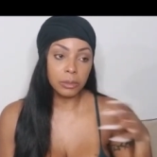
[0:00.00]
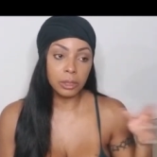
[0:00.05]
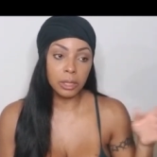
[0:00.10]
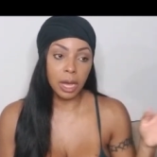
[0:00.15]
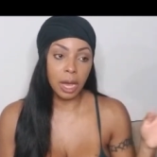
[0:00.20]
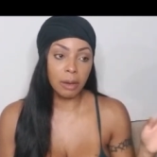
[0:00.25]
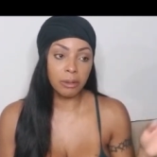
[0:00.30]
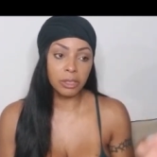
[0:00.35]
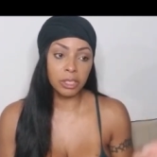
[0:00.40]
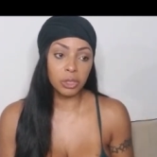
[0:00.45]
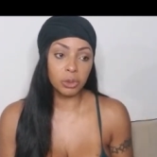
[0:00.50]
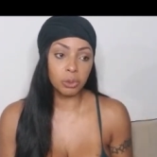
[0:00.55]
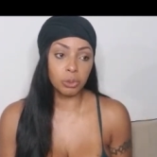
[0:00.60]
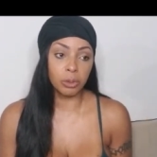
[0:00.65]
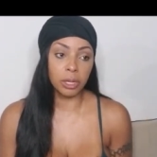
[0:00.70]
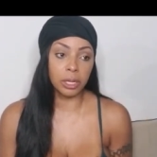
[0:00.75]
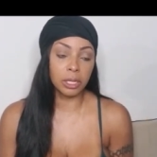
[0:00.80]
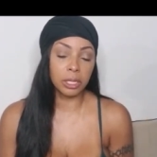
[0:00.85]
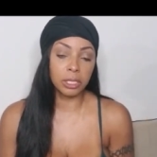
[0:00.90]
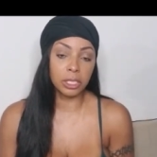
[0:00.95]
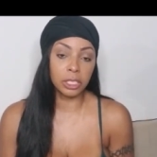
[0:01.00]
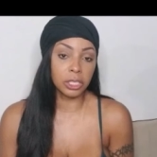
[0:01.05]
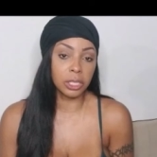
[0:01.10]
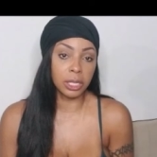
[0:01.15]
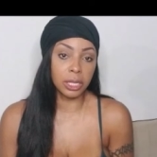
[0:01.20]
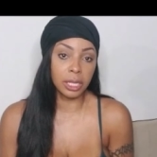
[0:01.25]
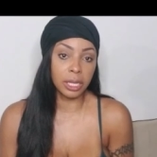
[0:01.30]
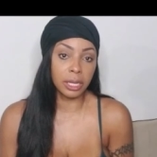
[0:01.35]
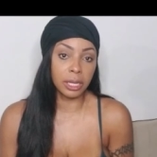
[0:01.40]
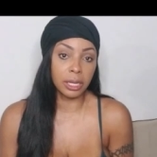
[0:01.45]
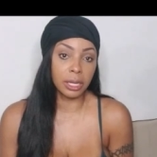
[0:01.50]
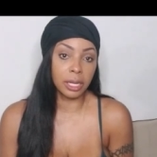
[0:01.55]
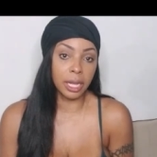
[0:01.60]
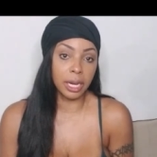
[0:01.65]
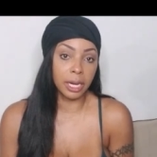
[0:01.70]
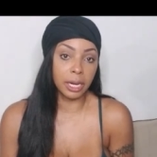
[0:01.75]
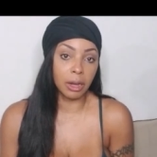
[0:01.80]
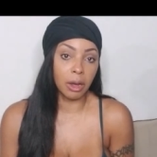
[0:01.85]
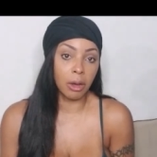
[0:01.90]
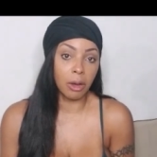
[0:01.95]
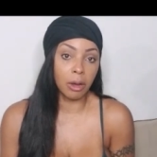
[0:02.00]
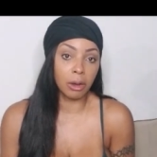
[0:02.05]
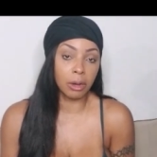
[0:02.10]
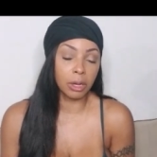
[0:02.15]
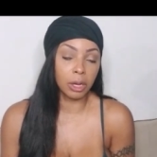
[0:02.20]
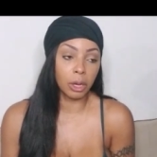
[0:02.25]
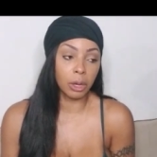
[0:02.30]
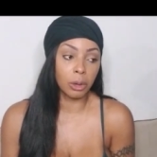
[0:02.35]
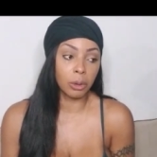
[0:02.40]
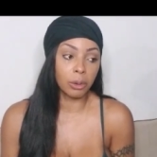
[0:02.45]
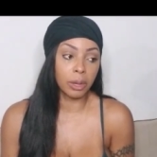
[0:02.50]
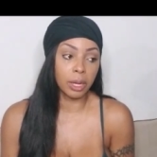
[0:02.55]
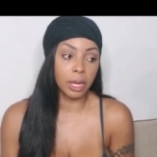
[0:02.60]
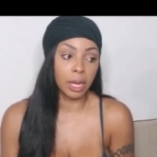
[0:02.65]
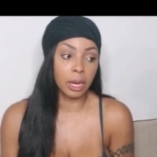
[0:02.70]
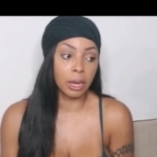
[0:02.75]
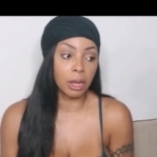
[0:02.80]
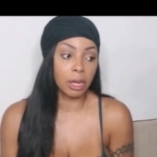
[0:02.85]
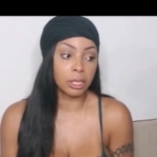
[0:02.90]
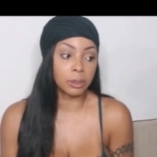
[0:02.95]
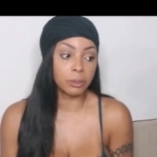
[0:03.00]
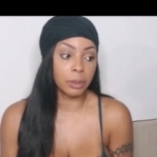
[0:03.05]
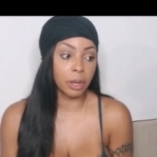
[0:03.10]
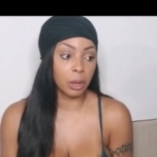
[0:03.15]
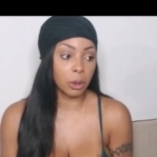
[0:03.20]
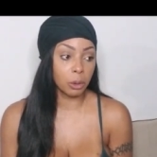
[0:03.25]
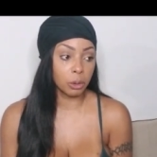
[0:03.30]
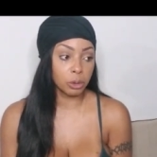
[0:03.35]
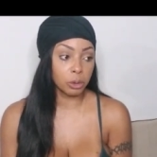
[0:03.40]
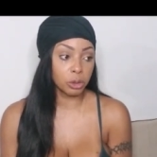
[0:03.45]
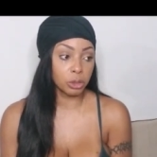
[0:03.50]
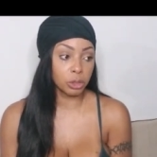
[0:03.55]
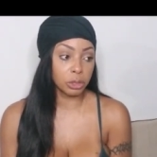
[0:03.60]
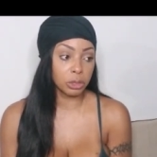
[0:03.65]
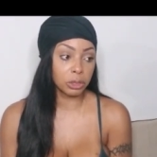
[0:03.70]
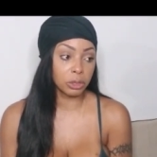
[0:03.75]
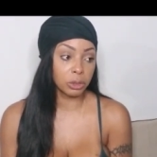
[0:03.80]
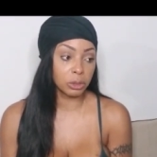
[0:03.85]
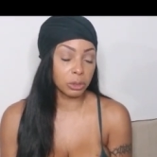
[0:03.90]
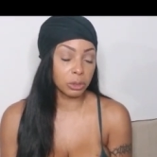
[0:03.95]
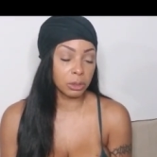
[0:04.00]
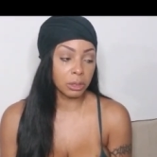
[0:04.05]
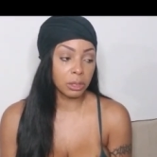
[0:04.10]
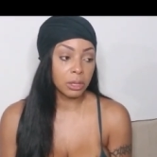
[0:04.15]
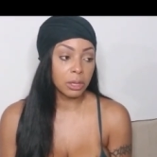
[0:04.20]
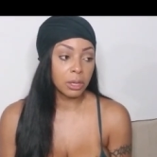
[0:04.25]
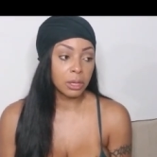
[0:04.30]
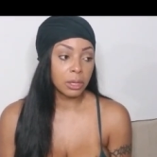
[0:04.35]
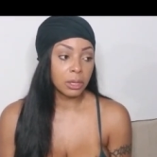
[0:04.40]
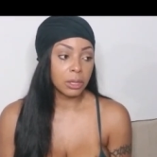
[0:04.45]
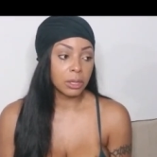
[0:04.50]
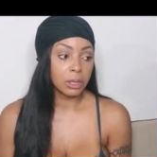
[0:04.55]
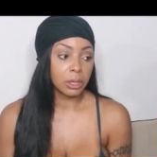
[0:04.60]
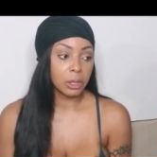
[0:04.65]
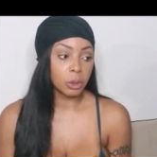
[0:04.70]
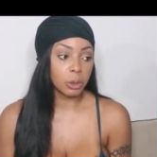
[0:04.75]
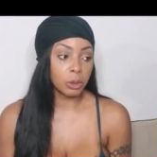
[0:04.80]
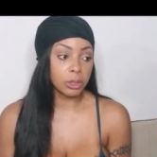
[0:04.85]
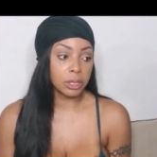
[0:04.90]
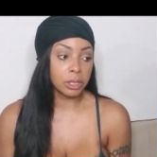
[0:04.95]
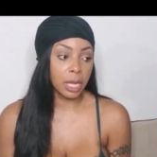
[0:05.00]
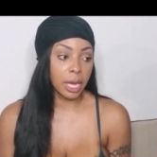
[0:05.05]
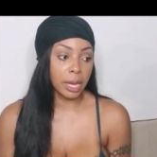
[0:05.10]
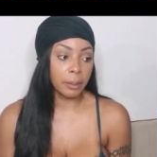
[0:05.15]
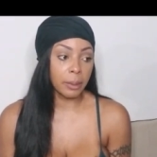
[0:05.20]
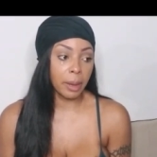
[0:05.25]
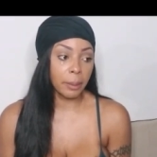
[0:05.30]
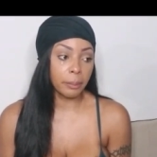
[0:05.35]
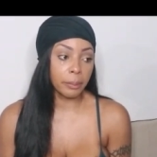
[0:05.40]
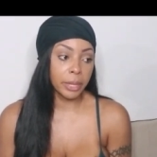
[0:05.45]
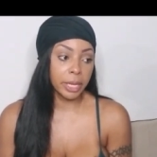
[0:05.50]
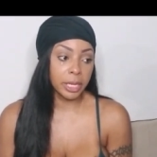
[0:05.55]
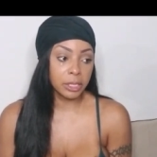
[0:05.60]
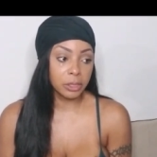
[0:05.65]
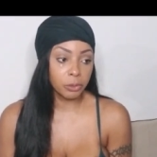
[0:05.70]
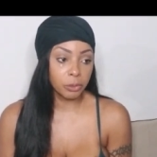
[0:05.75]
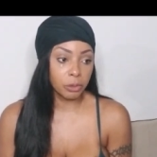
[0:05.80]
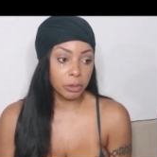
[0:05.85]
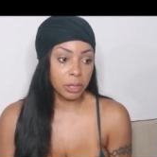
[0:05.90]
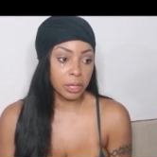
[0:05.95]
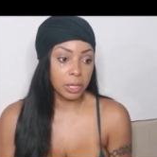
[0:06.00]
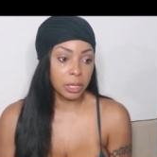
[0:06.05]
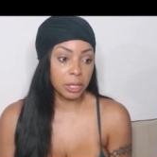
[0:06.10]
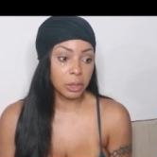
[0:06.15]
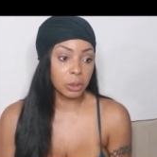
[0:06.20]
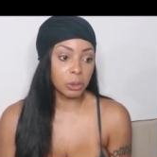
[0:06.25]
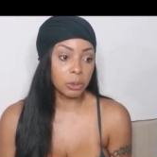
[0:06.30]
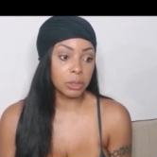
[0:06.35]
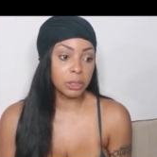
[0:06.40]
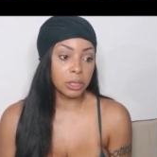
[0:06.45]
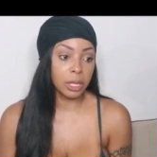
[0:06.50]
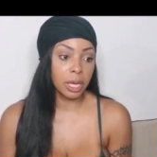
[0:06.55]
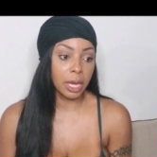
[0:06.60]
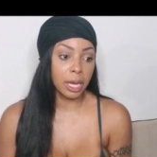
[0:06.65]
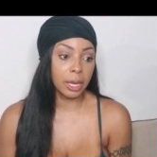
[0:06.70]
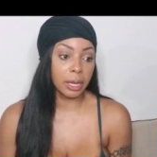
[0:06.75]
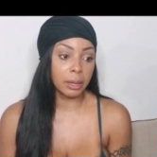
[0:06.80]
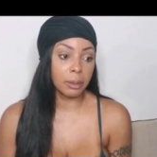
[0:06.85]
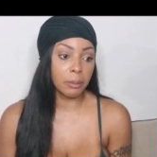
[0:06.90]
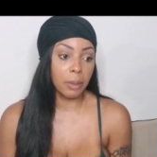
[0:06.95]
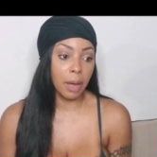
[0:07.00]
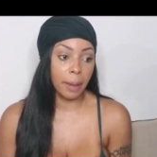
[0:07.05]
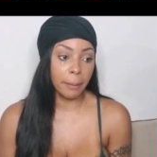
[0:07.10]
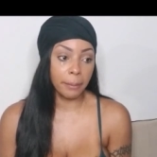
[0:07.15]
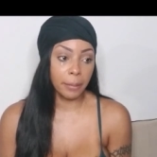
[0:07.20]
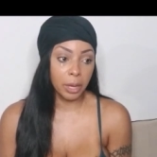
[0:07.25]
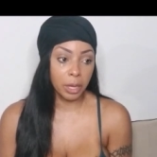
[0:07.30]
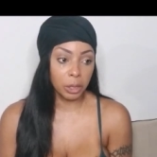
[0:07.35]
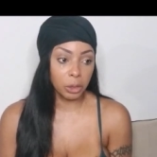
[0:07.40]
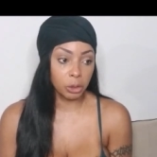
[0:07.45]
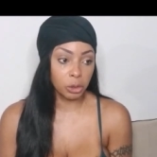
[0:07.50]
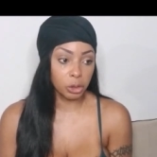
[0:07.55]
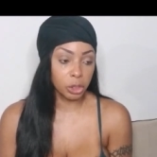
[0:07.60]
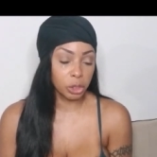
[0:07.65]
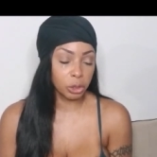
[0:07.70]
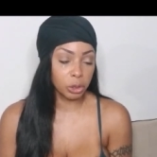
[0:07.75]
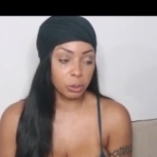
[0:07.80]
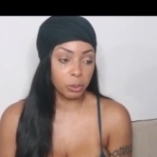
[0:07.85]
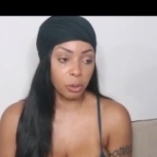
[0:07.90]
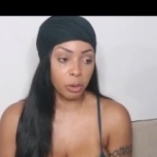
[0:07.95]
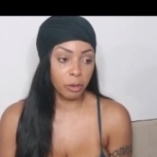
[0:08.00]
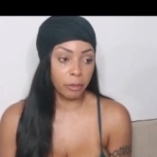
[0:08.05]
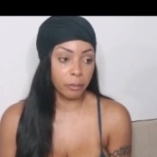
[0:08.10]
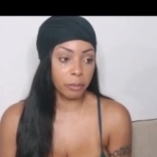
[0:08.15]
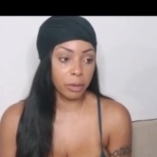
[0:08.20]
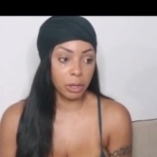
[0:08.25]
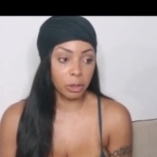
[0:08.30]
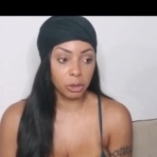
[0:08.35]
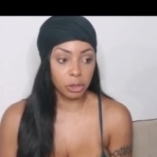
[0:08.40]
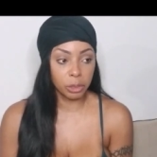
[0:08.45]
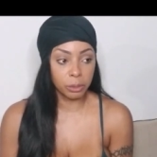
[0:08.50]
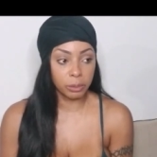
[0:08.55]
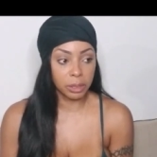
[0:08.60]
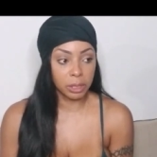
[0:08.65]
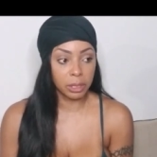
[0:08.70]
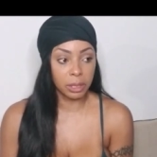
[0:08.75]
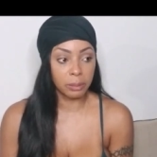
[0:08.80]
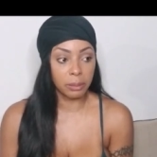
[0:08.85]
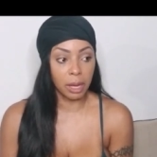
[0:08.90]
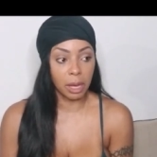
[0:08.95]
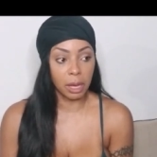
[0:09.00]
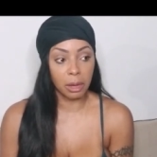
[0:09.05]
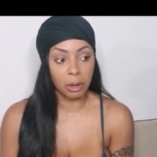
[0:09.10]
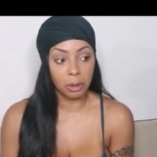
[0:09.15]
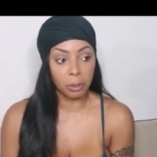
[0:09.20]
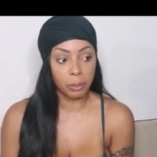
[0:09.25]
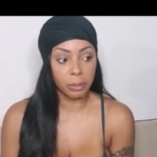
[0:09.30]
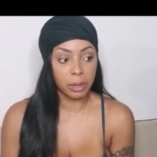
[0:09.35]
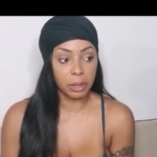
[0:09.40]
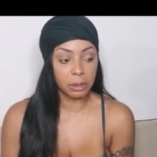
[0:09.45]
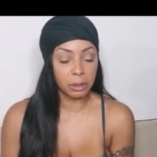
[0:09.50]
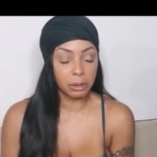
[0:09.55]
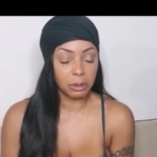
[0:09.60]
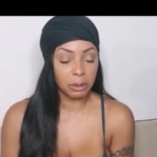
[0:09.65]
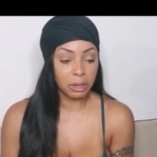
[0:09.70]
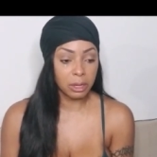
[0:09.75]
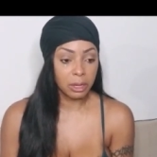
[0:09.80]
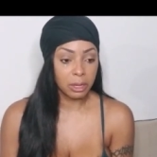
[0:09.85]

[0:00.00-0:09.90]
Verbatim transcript: I was just ready to just let, let it all go. Like I lost my older sister who was like my best friend, who was like my mother. She was more of a mother to me than my own mother.